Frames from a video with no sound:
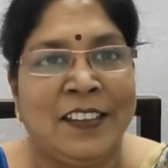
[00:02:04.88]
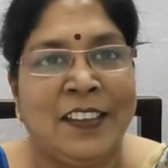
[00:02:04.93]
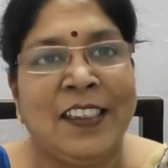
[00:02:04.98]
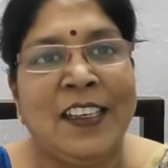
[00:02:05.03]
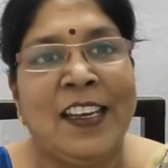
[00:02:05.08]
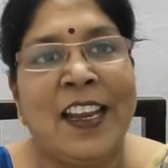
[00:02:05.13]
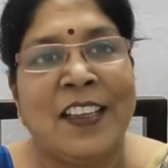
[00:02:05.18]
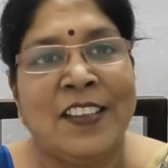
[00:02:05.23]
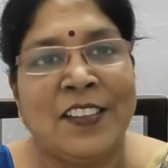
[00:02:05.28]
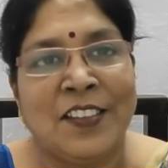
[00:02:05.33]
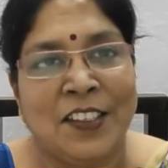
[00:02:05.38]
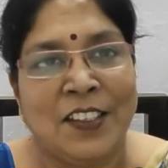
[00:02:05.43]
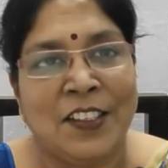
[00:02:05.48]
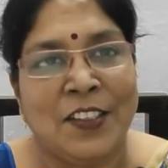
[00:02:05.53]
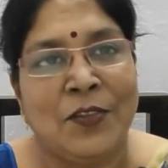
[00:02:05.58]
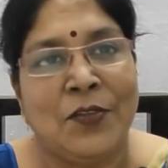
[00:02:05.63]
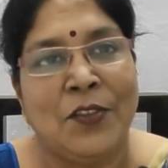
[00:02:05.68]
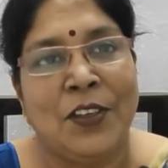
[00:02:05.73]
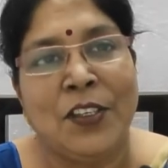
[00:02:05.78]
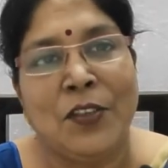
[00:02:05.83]

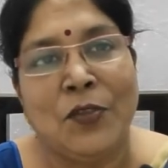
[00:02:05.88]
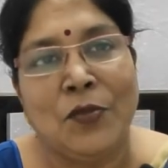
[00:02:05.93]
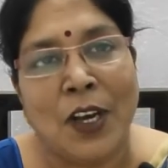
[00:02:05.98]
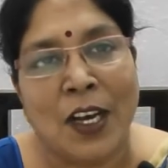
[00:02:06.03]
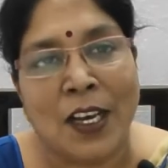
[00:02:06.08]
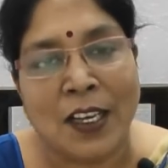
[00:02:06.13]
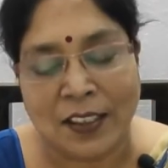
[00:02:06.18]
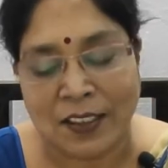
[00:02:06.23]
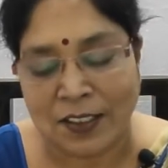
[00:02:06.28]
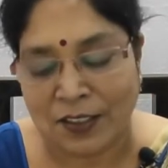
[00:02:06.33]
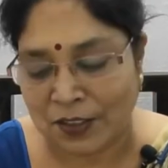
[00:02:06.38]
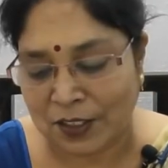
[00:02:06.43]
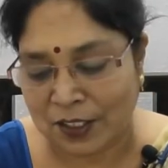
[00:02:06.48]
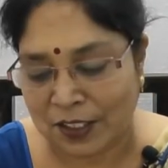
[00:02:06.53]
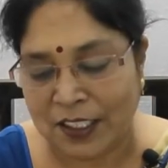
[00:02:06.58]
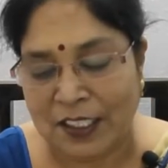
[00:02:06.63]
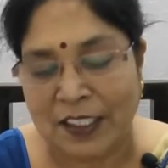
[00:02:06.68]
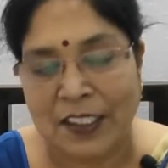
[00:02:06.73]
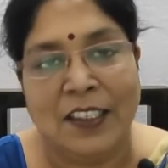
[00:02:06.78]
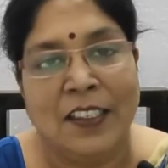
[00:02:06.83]
classes. When you are
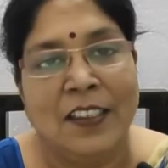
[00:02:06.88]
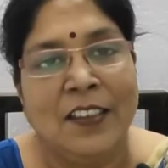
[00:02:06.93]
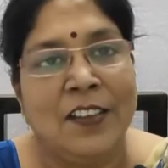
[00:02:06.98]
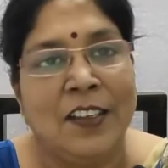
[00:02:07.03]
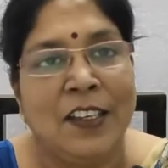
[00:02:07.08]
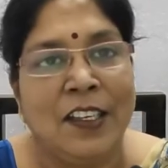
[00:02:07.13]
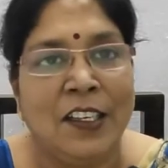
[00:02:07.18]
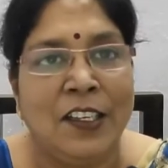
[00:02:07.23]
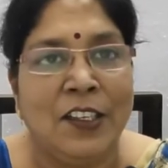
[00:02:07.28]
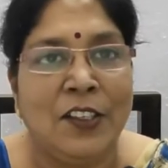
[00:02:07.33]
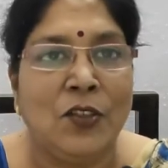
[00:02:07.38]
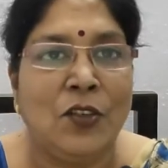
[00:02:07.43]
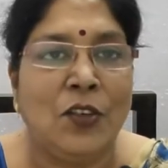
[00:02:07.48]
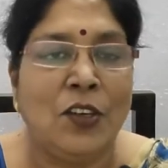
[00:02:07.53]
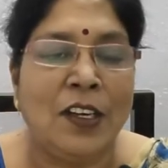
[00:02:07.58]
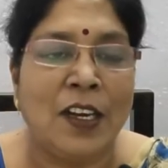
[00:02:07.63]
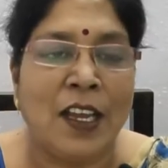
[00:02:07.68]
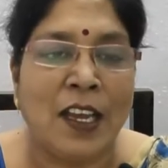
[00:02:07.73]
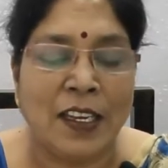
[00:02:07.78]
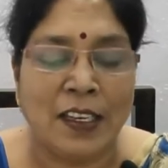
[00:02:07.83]
studying in 8th or
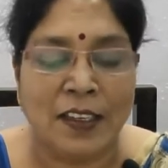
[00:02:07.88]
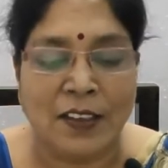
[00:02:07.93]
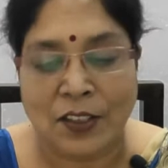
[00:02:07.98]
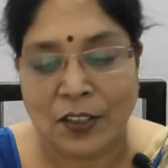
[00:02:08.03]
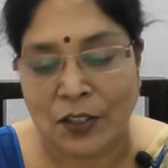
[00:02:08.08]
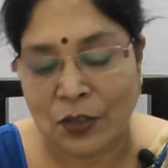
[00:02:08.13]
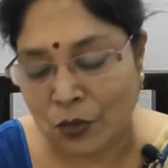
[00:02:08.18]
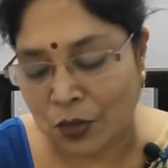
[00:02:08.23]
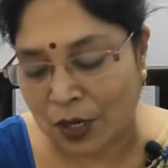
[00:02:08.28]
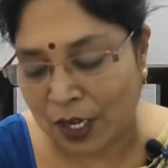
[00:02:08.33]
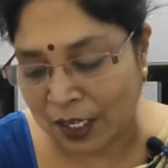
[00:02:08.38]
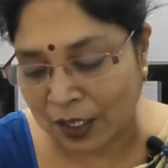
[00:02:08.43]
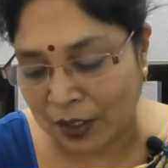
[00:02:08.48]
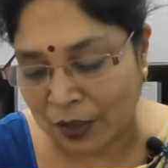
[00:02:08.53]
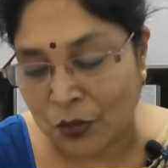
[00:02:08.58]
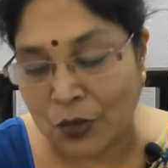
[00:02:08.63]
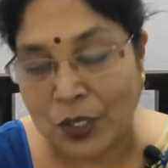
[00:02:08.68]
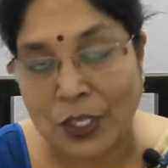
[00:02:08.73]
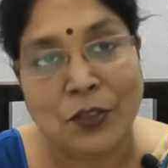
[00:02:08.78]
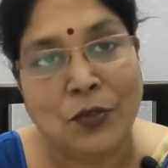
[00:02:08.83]
9th, you are
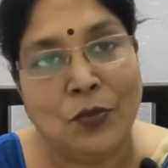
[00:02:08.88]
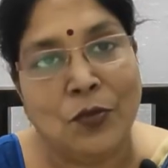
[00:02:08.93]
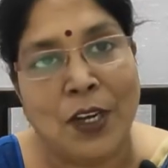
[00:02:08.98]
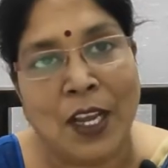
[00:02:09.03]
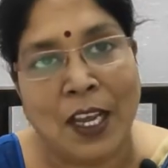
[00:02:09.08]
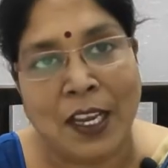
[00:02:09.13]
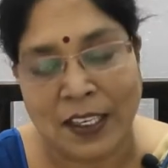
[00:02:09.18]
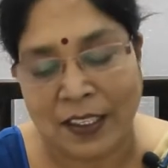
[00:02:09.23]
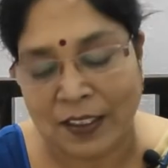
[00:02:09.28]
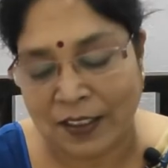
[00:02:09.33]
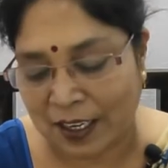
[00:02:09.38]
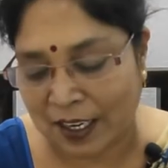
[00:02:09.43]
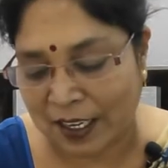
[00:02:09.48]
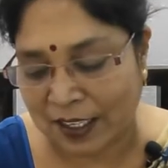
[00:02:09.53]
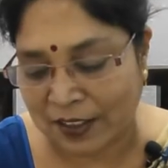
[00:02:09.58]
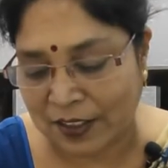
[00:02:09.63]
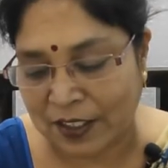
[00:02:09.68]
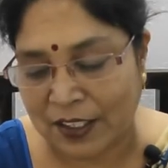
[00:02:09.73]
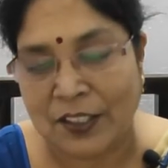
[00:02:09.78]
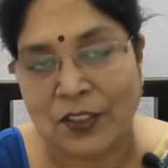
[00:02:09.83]
going to write
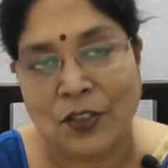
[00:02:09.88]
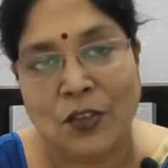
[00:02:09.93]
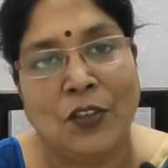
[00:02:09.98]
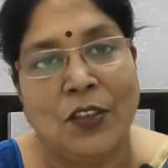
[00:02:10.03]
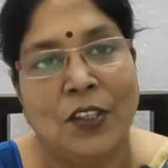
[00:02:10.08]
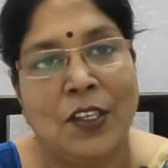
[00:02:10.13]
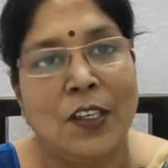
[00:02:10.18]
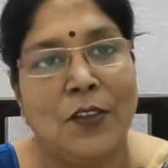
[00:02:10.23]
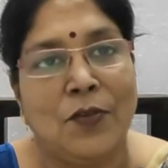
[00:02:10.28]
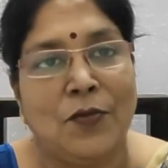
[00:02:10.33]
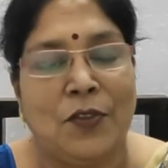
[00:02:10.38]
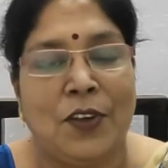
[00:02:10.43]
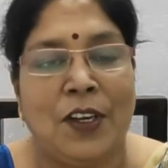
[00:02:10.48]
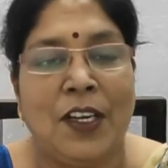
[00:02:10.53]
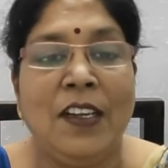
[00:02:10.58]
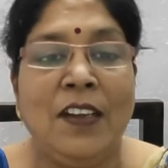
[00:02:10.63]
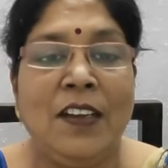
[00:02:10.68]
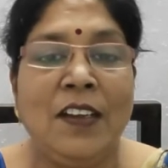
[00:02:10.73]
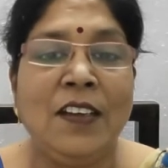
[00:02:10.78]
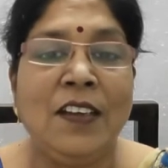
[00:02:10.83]
essays on the
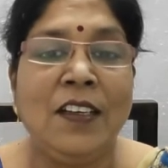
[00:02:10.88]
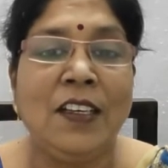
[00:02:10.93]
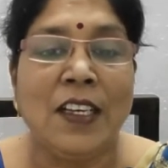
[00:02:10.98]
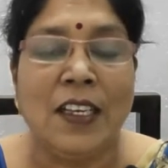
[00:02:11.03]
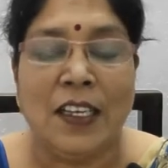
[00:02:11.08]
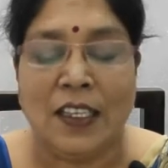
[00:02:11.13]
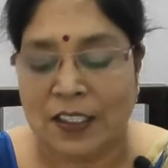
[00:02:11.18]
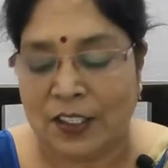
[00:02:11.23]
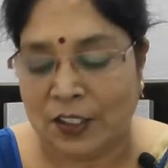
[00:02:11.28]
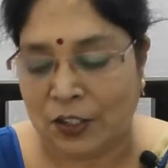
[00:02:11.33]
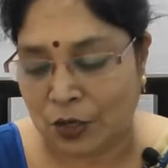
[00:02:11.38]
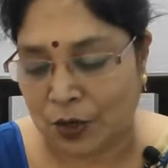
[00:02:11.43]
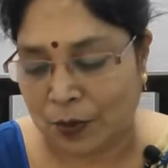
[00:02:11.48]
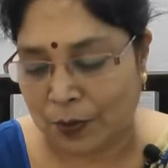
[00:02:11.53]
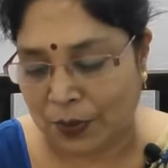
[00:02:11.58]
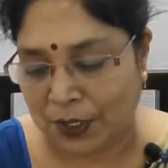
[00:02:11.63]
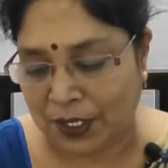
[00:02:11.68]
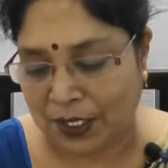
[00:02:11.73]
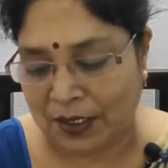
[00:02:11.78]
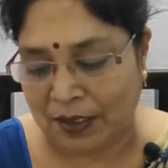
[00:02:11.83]
different
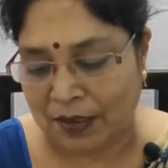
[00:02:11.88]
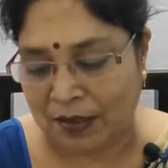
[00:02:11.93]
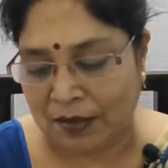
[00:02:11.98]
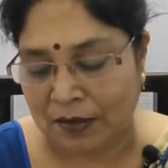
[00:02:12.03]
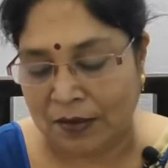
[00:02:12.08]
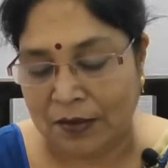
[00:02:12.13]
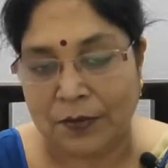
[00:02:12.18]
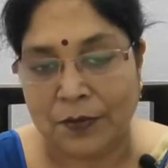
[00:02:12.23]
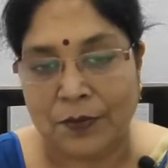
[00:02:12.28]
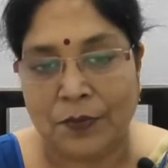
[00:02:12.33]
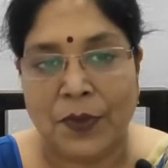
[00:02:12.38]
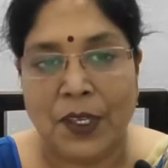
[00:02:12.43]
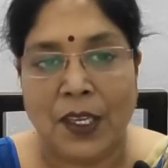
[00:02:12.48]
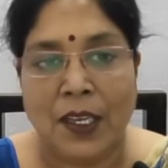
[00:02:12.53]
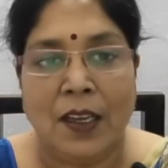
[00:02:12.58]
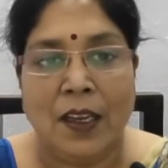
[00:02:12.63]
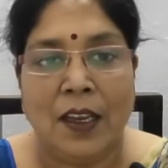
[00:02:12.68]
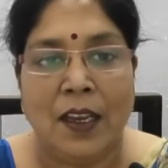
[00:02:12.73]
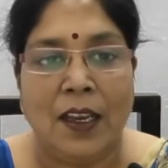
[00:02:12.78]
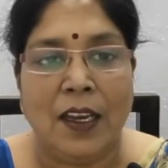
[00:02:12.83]
topic.
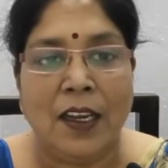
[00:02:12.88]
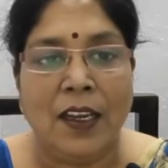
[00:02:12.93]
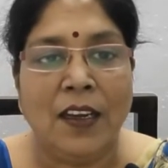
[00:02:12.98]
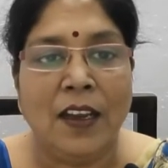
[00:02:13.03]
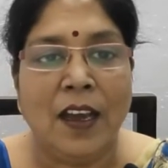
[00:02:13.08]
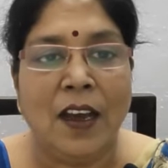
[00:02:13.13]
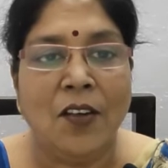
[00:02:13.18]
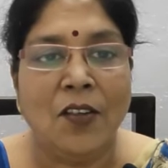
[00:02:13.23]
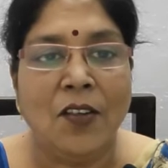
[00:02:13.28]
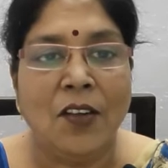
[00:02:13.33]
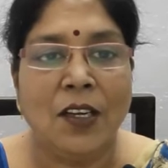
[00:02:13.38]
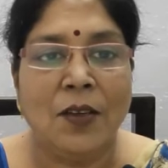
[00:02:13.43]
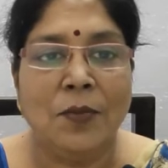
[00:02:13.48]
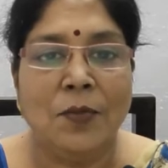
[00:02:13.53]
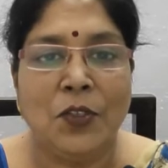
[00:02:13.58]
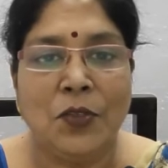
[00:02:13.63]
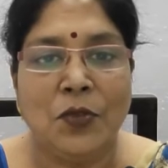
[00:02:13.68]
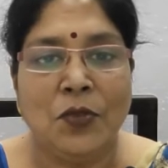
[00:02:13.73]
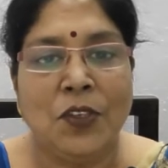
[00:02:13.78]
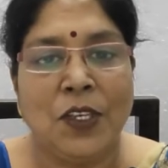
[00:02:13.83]
And now
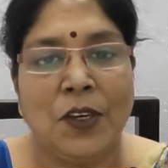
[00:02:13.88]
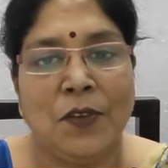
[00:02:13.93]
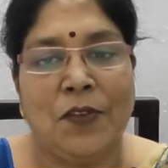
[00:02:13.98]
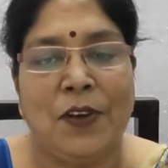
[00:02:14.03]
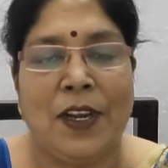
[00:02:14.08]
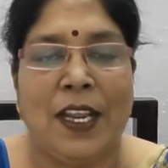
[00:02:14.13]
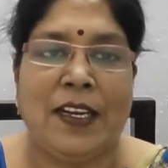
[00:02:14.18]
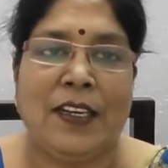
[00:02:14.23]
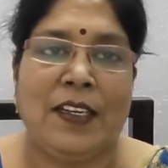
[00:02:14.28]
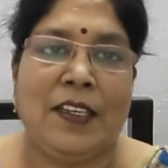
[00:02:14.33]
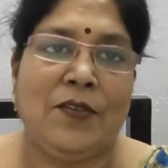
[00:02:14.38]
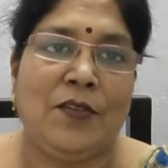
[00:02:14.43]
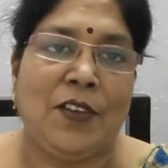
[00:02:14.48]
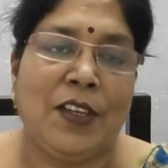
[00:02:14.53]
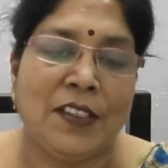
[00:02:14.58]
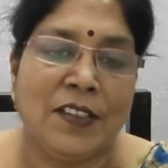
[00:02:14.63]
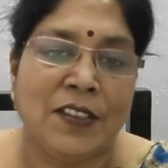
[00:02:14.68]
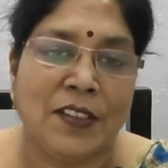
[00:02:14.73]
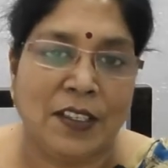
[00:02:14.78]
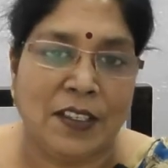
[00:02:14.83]
come to reflective
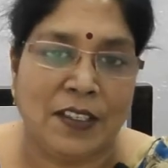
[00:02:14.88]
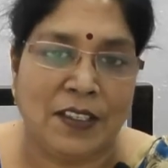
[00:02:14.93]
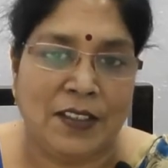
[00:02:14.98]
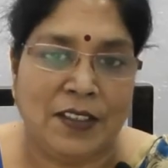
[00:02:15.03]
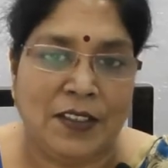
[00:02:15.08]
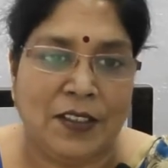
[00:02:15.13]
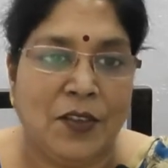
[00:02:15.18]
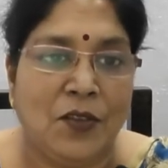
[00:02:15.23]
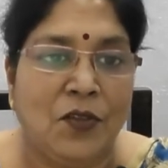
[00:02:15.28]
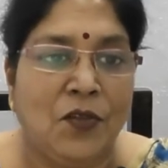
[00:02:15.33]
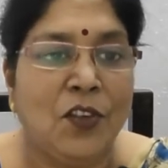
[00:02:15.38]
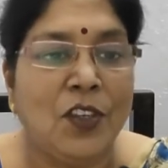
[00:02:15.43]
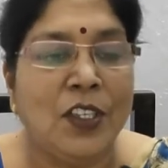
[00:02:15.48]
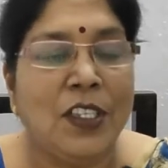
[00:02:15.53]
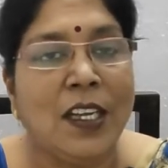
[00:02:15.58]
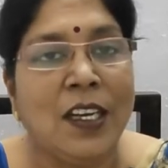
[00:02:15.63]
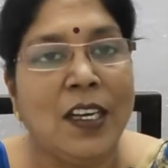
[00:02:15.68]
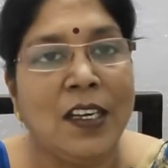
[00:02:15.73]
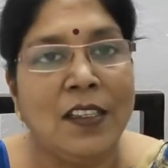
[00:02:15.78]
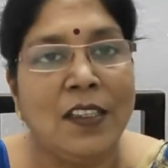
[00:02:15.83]
essays.
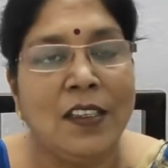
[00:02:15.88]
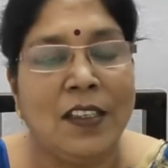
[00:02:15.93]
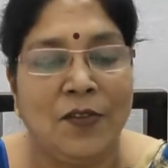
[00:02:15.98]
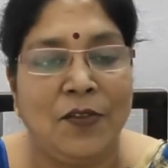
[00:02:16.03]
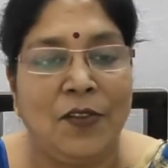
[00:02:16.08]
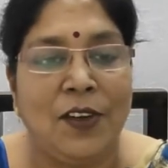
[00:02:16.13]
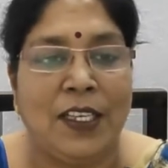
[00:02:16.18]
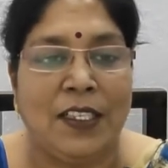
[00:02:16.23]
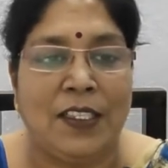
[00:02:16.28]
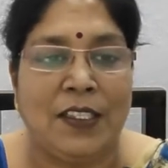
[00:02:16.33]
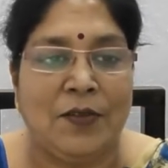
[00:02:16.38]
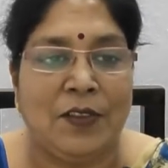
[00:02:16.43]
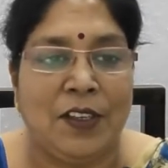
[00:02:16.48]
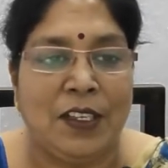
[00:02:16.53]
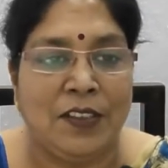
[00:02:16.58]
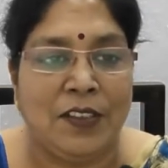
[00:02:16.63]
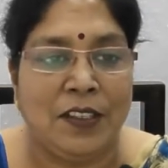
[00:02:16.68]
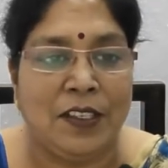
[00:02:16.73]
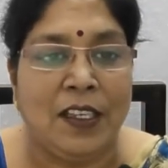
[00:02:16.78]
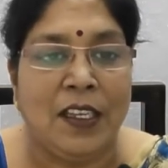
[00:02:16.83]
What are the reflective
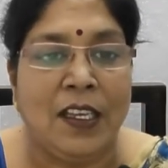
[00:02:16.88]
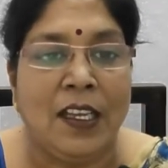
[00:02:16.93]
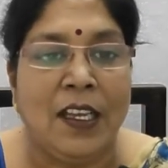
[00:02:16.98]
essays?